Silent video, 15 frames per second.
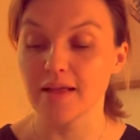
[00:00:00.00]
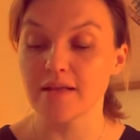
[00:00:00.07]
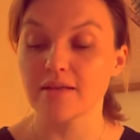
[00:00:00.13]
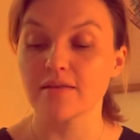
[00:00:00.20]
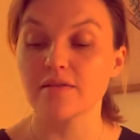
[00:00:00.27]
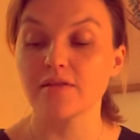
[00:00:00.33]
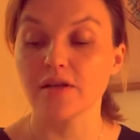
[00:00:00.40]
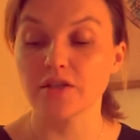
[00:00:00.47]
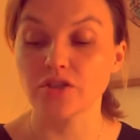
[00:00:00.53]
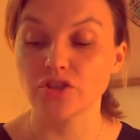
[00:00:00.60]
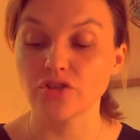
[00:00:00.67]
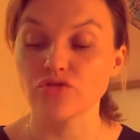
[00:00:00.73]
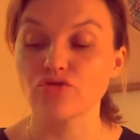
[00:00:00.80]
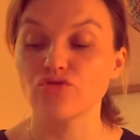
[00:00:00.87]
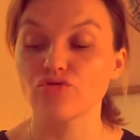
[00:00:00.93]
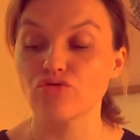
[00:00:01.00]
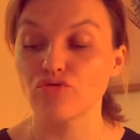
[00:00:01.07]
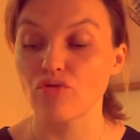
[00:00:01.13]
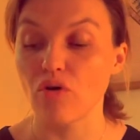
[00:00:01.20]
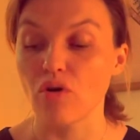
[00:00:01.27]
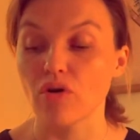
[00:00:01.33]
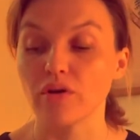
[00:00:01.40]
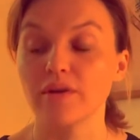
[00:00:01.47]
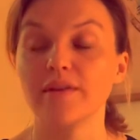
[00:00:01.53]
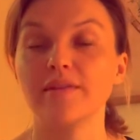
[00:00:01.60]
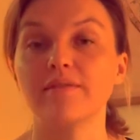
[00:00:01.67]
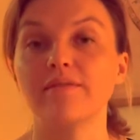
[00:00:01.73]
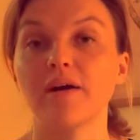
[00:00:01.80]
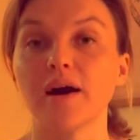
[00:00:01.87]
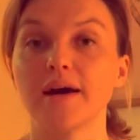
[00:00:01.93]
such a strong
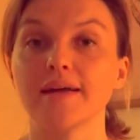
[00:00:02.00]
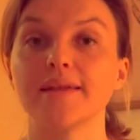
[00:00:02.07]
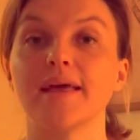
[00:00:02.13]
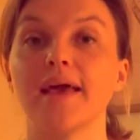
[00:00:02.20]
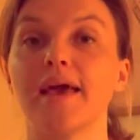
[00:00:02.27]
divine